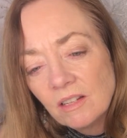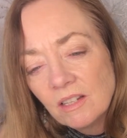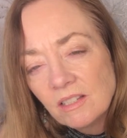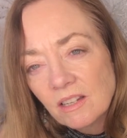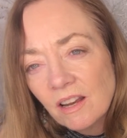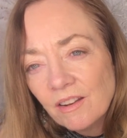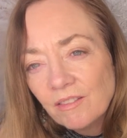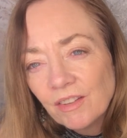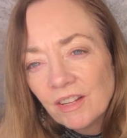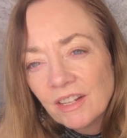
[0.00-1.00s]
it's kind of
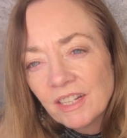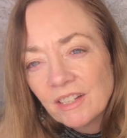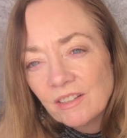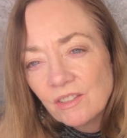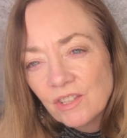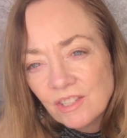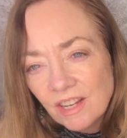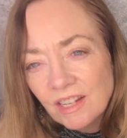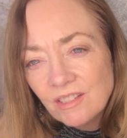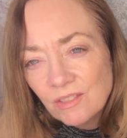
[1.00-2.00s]
like she's
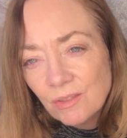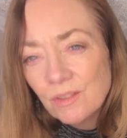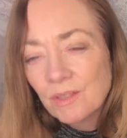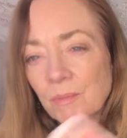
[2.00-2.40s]
had to do this